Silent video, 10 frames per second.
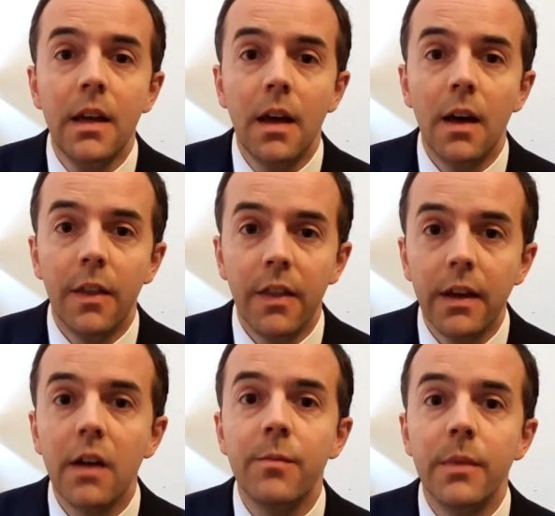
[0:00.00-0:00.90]
that the
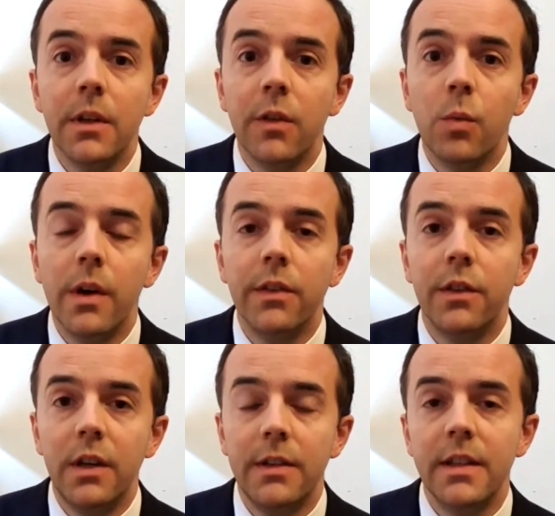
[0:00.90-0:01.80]
government are the ones who
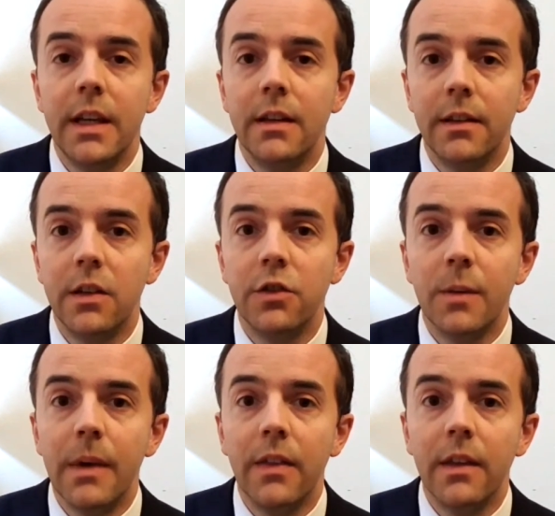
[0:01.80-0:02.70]
need to take a decision
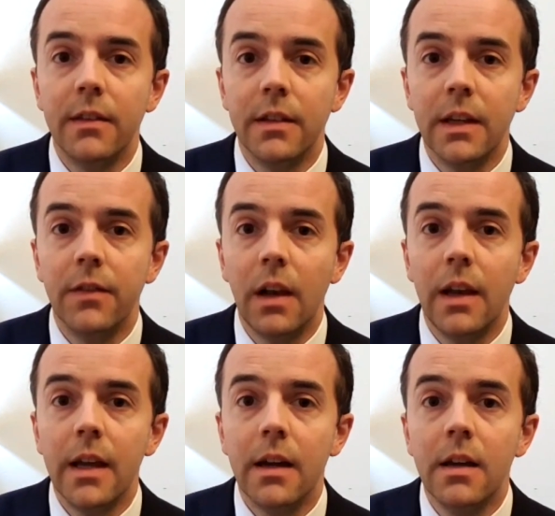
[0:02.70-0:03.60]
about this and to give
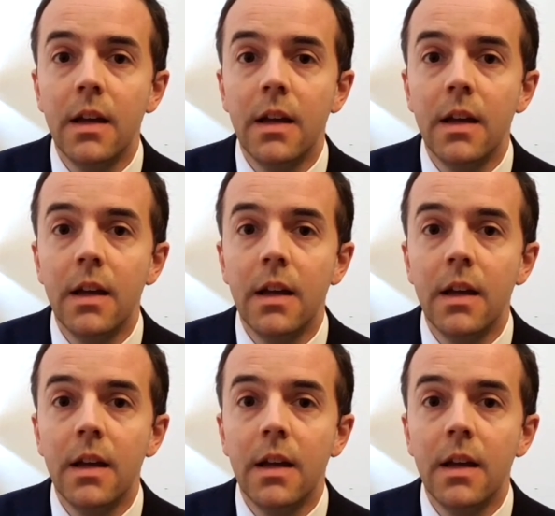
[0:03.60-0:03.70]
clear